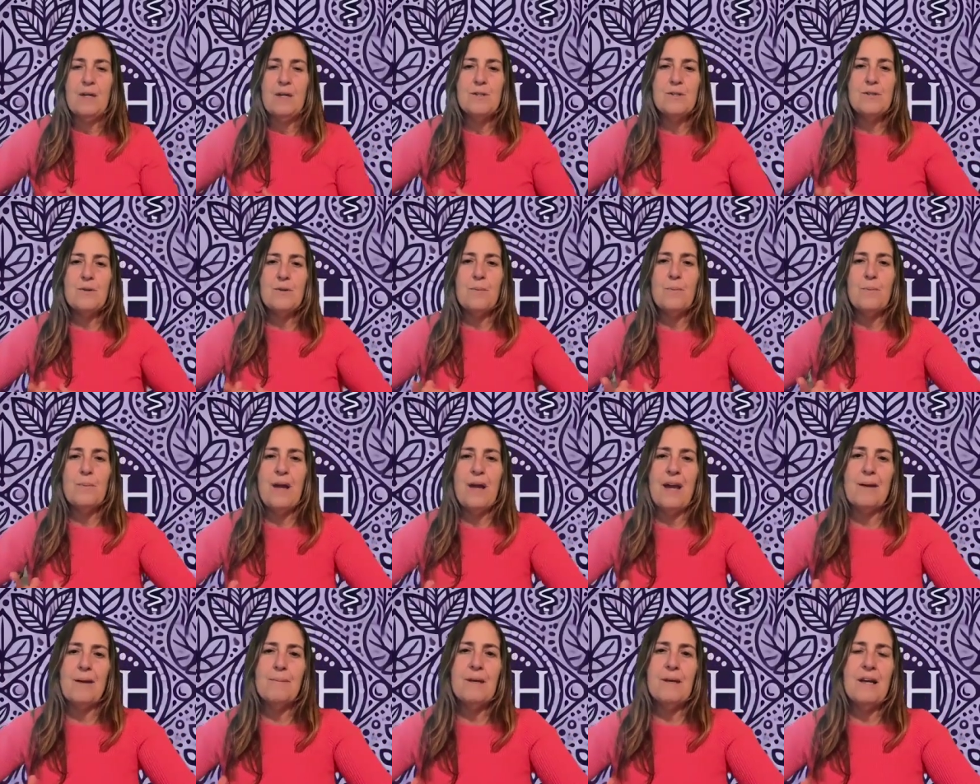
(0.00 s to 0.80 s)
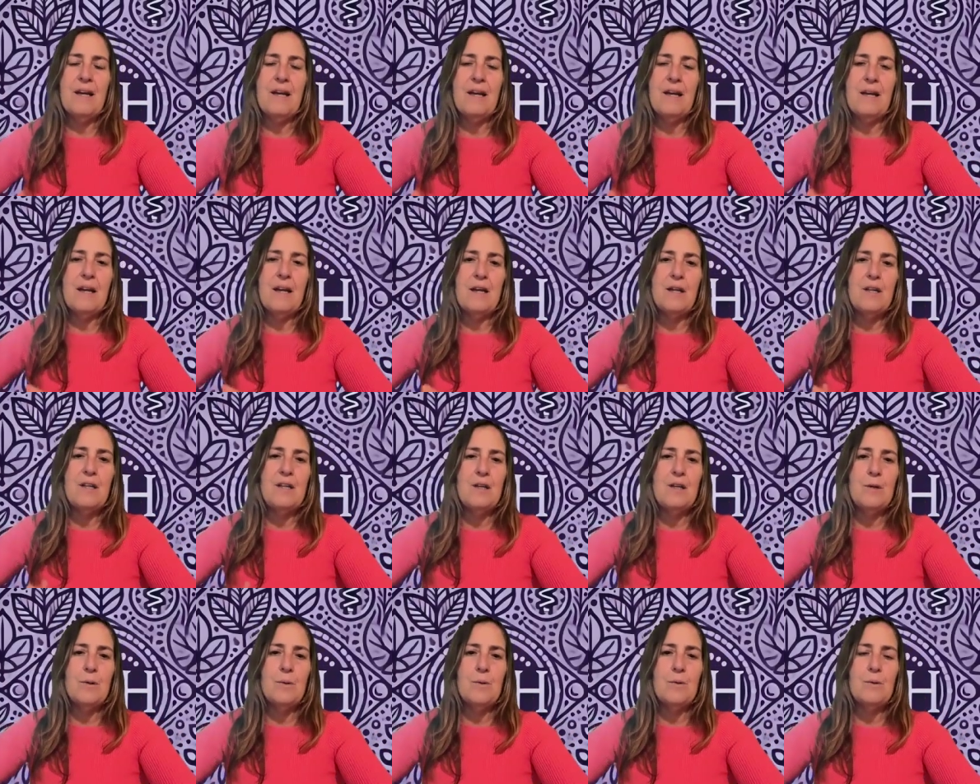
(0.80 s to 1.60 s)
So maybe
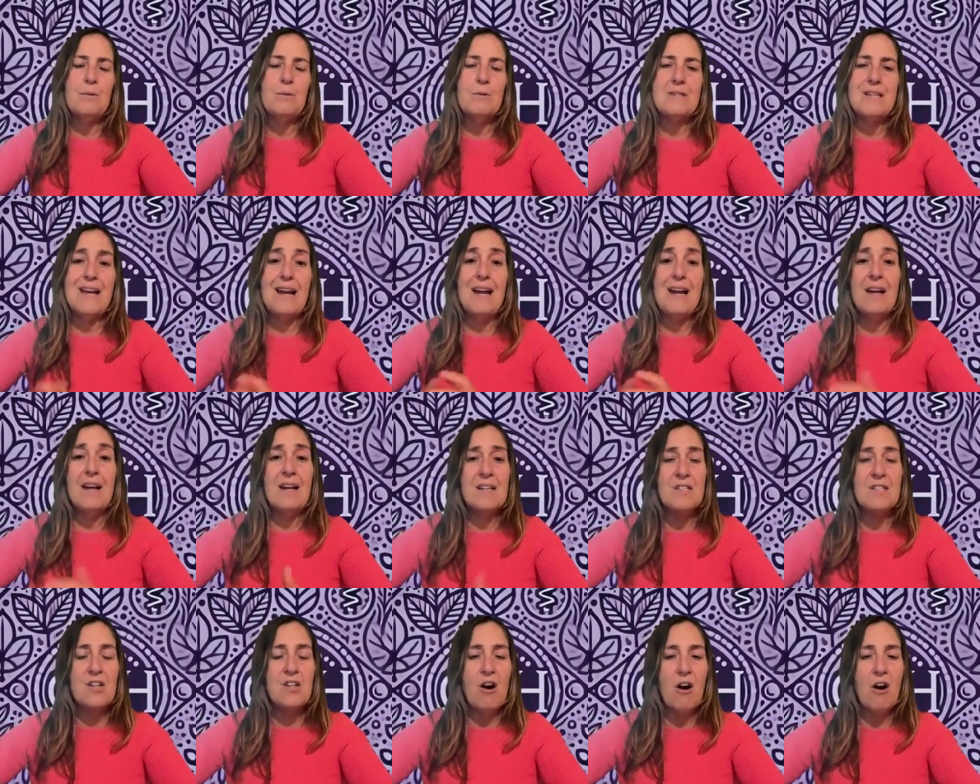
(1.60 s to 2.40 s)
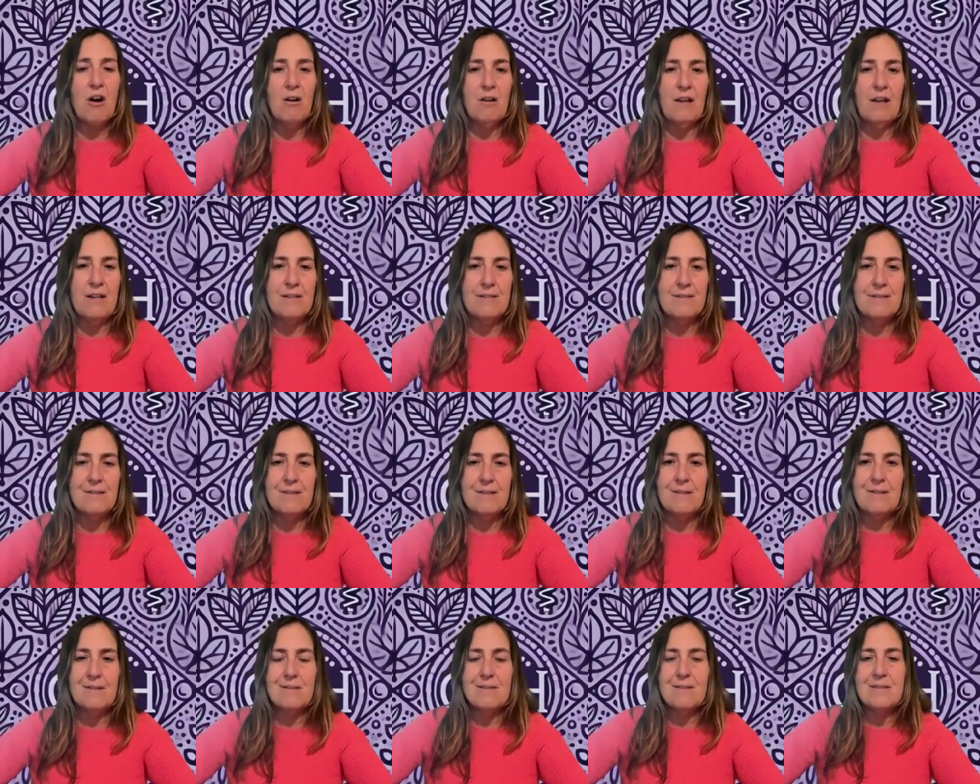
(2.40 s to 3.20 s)
you take guitar
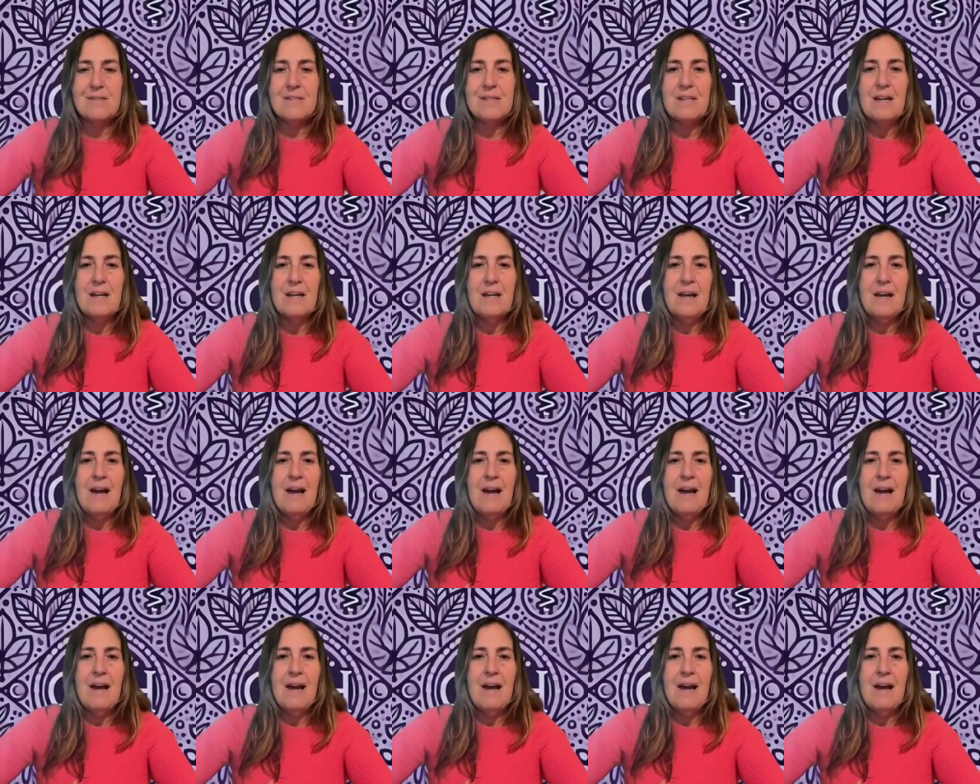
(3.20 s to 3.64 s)
lessons